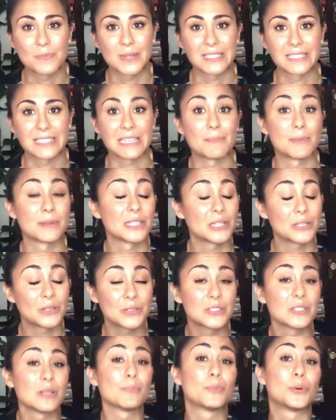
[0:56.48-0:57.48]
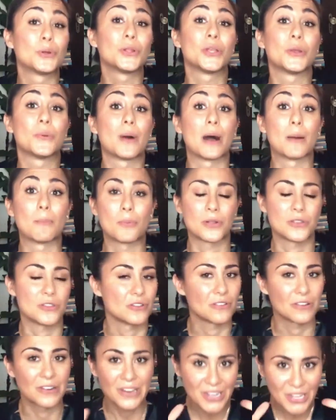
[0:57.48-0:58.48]
busy, but they'll also pull you up when
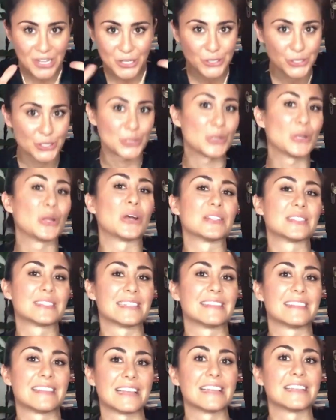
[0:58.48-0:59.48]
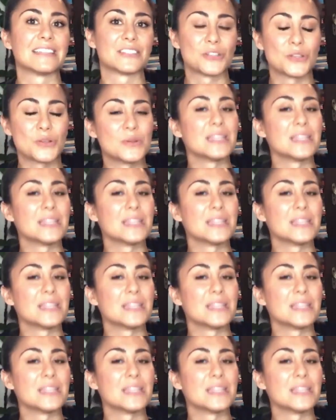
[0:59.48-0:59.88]
you're too lost in things and you